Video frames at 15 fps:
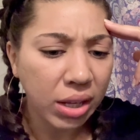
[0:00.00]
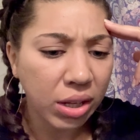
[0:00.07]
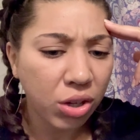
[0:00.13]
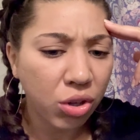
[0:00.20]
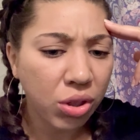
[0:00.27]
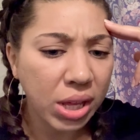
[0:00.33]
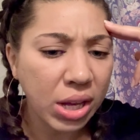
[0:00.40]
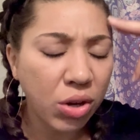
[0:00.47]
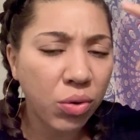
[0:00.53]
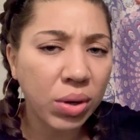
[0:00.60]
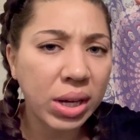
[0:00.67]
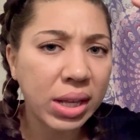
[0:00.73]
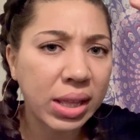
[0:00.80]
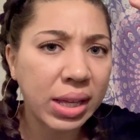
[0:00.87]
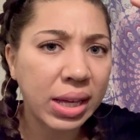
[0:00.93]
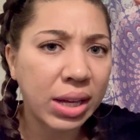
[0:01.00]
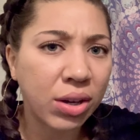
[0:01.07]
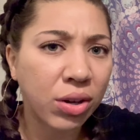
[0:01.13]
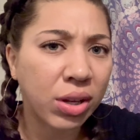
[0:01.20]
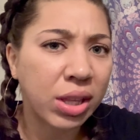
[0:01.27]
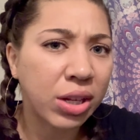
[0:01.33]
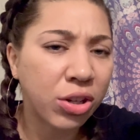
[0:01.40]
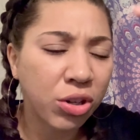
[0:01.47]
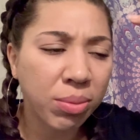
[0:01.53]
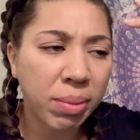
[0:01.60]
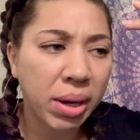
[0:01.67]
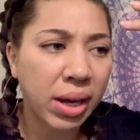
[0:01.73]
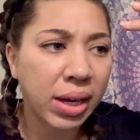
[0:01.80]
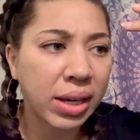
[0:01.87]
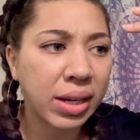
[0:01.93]
Think critically here, clear your
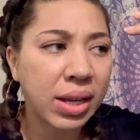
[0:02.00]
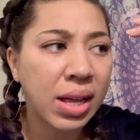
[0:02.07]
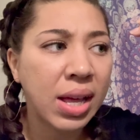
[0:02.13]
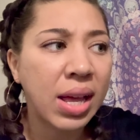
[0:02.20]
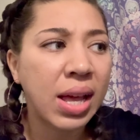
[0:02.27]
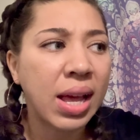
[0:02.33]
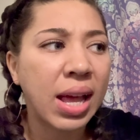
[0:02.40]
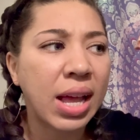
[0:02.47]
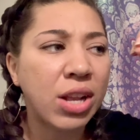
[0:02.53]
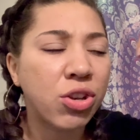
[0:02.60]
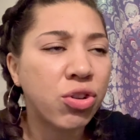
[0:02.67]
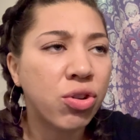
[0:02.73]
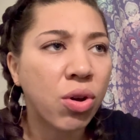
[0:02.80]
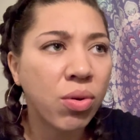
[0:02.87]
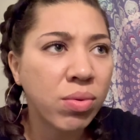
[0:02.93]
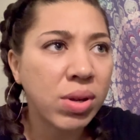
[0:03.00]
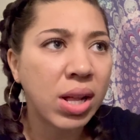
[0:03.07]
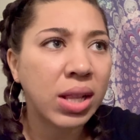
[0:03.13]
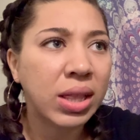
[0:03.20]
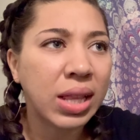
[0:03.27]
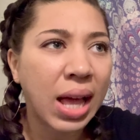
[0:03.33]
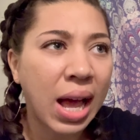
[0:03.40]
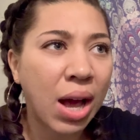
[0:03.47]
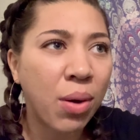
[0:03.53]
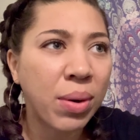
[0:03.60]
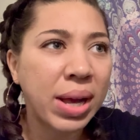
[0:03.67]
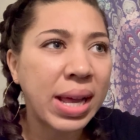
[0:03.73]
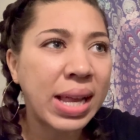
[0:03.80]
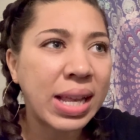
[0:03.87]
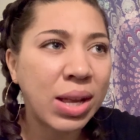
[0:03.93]
mind, and don't allow
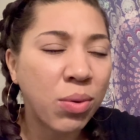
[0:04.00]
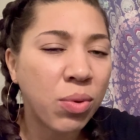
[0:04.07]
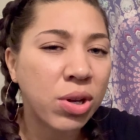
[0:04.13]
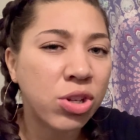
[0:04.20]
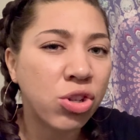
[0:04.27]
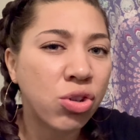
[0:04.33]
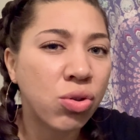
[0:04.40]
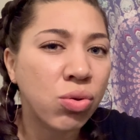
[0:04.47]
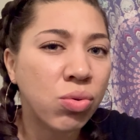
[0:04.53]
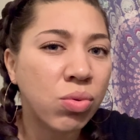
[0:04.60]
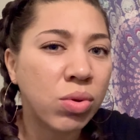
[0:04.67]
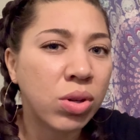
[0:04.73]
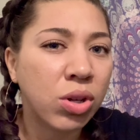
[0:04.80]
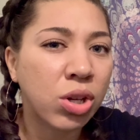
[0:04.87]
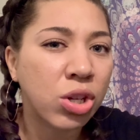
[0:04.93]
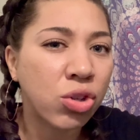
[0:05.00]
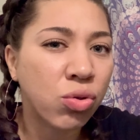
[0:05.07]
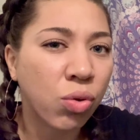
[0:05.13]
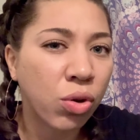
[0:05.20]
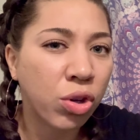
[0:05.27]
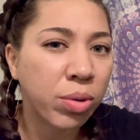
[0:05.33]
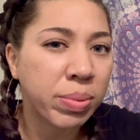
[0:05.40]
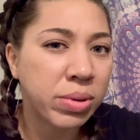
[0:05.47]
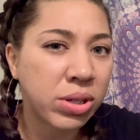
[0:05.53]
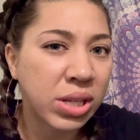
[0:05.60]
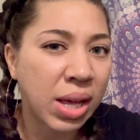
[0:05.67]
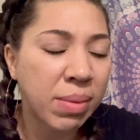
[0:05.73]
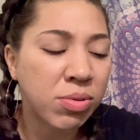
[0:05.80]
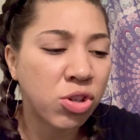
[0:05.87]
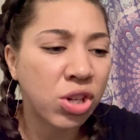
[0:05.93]
anyone to control your
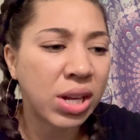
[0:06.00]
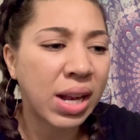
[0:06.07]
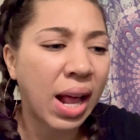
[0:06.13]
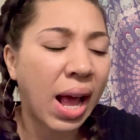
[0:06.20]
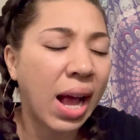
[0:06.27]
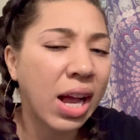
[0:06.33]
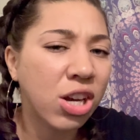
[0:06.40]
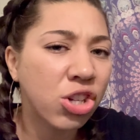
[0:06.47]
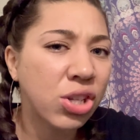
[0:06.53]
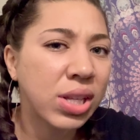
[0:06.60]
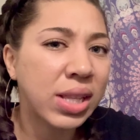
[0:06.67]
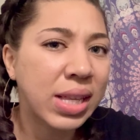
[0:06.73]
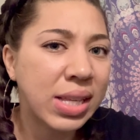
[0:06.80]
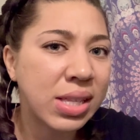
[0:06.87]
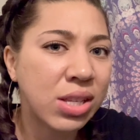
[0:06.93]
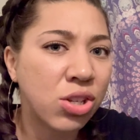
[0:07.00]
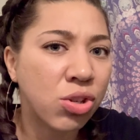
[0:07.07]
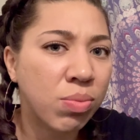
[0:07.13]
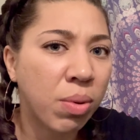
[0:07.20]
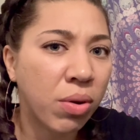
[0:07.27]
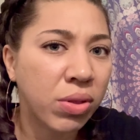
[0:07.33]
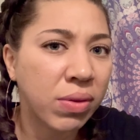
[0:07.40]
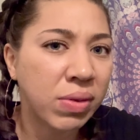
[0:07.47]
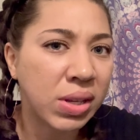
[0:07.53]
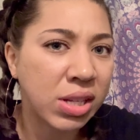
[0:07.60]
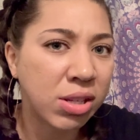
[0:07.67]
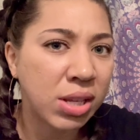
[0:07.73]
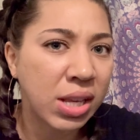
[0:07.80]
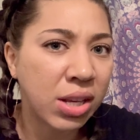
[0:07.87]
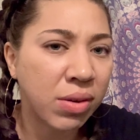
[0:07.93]
perception, and actually listen to both of these
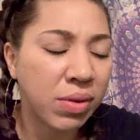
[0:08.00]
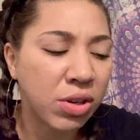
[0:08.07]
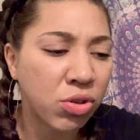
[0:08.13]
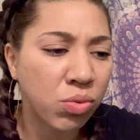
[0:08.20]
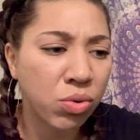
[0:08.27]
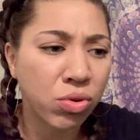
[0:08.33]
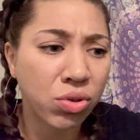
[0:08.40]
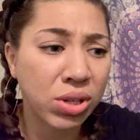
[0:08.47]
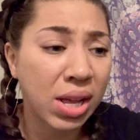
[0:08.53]
individuals,